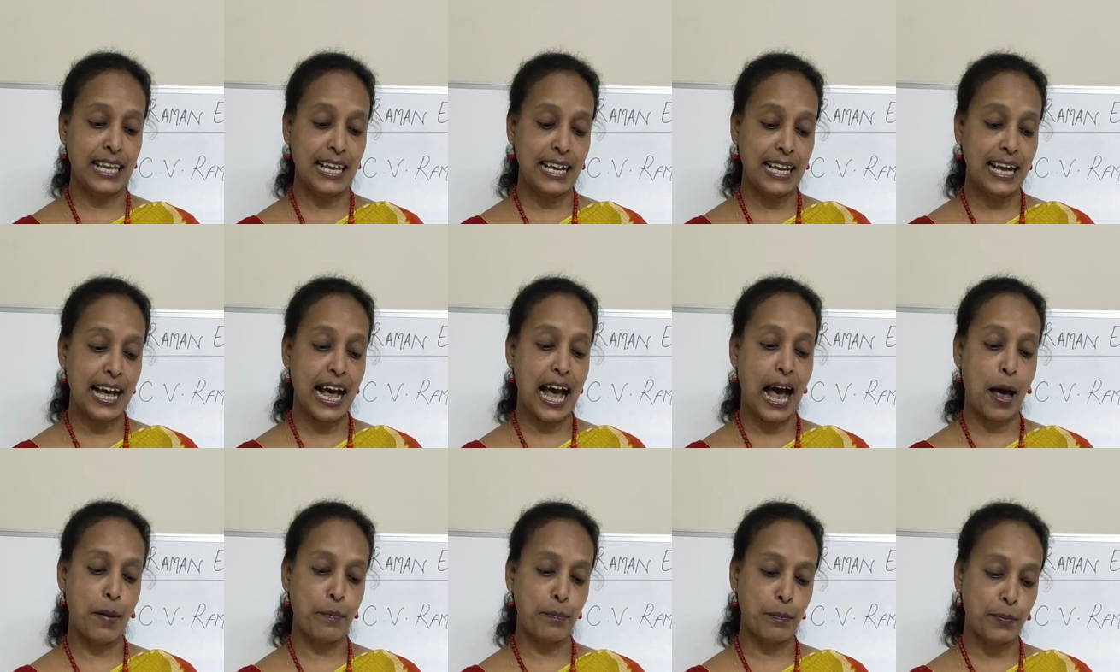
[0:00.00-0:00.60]
thing
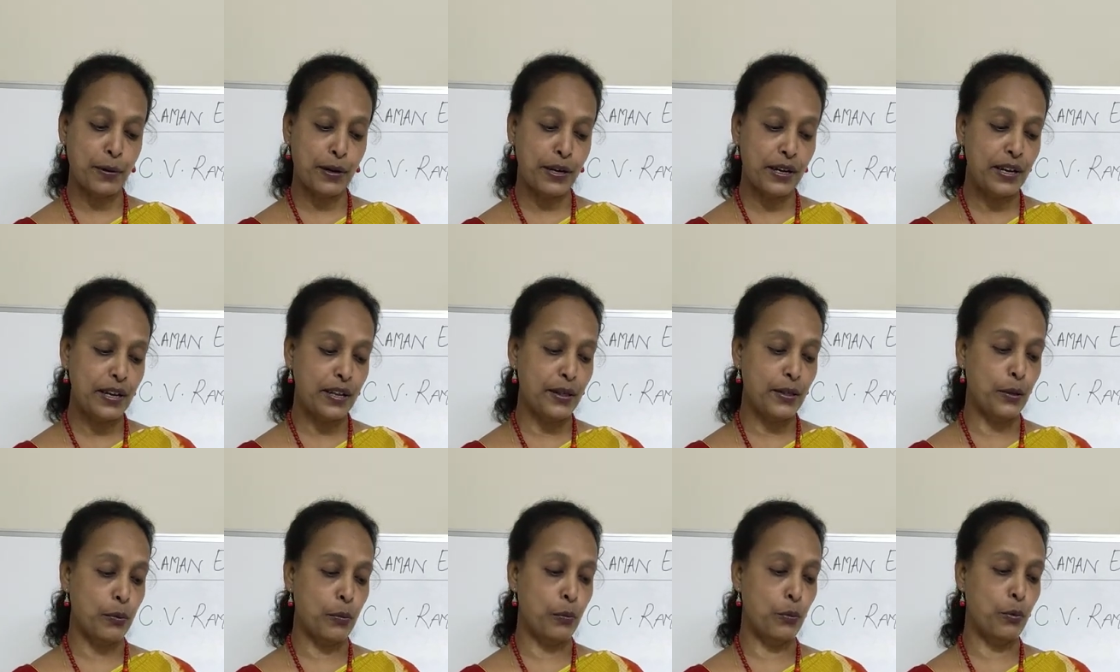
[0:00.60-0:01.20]
happened
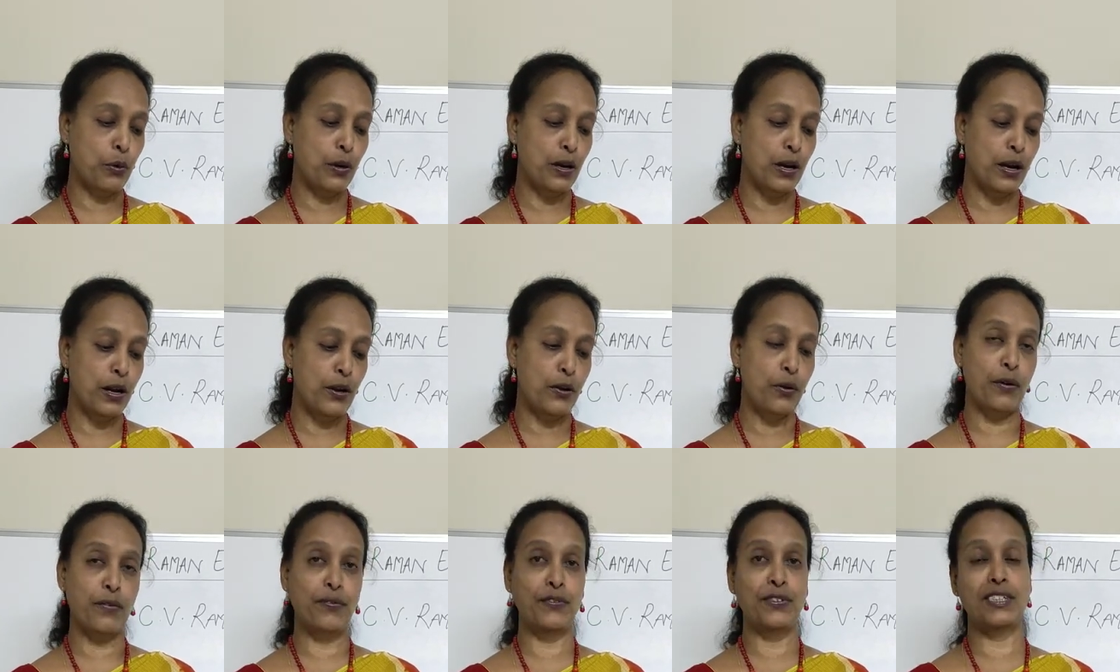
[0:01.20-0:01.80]
in the
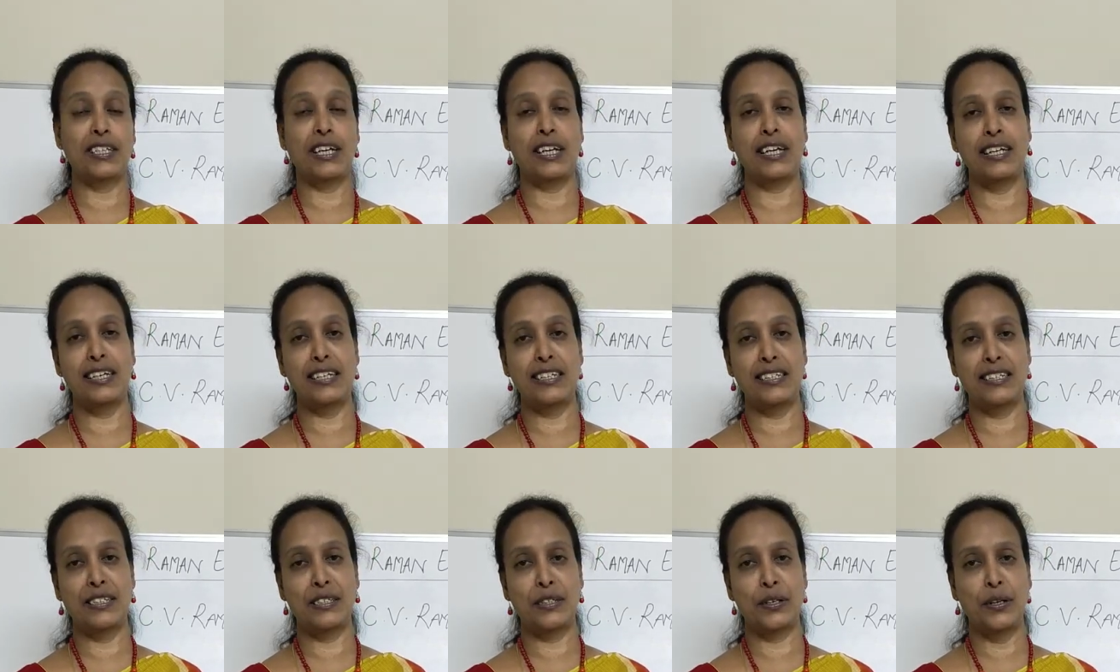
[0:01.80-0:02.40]
world of
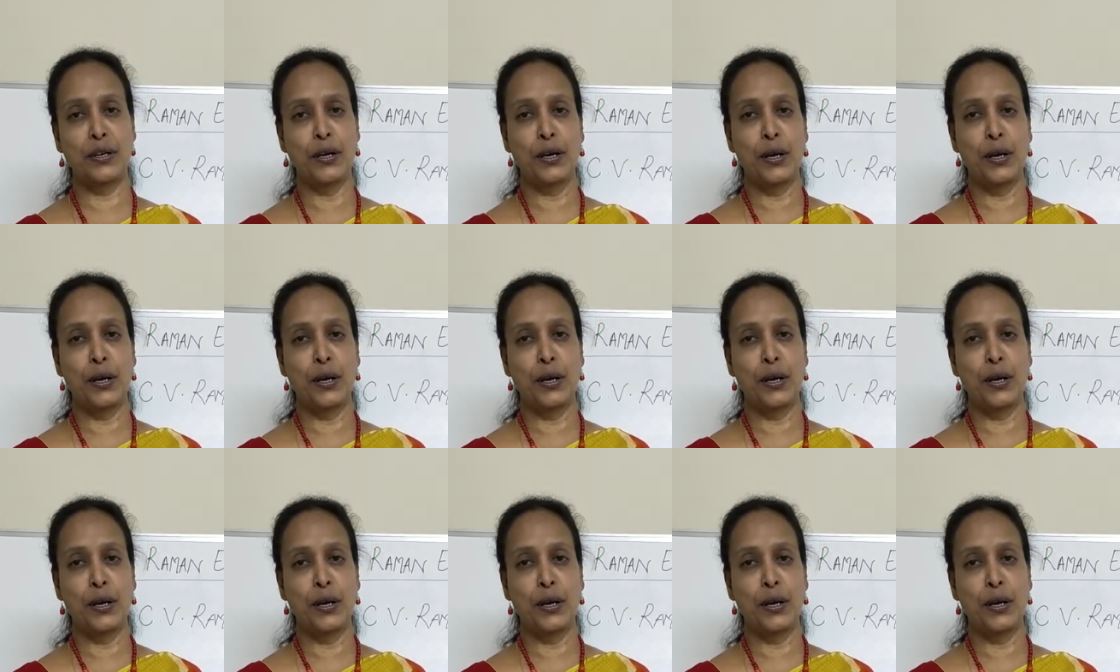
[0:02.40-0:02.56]
science.